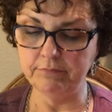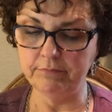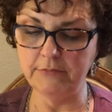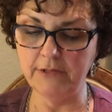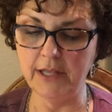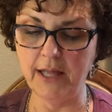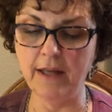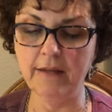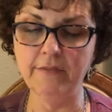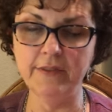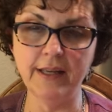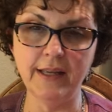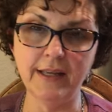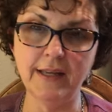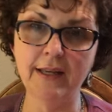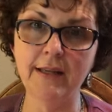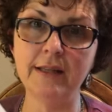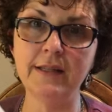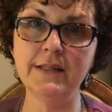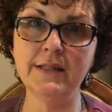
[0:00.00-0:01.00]
Love
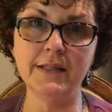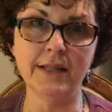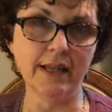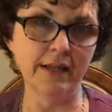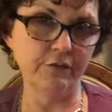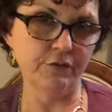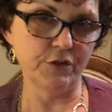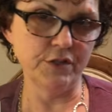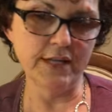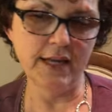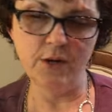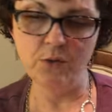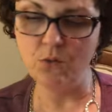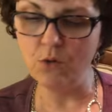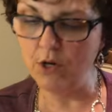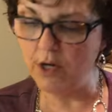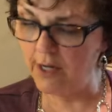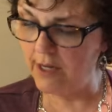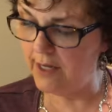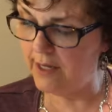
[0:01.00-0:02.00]
Is, like for day
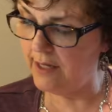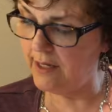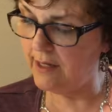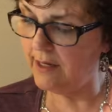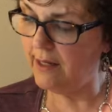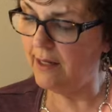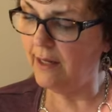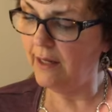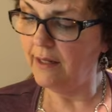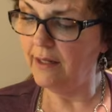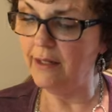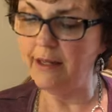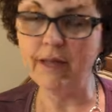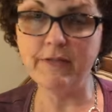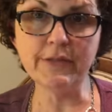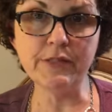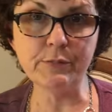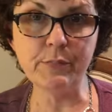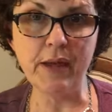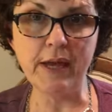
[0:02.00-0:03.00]
one, let
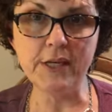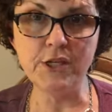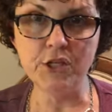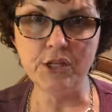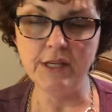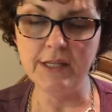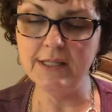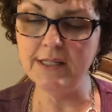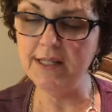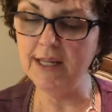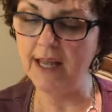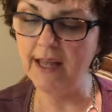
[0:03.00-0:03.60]
us patient.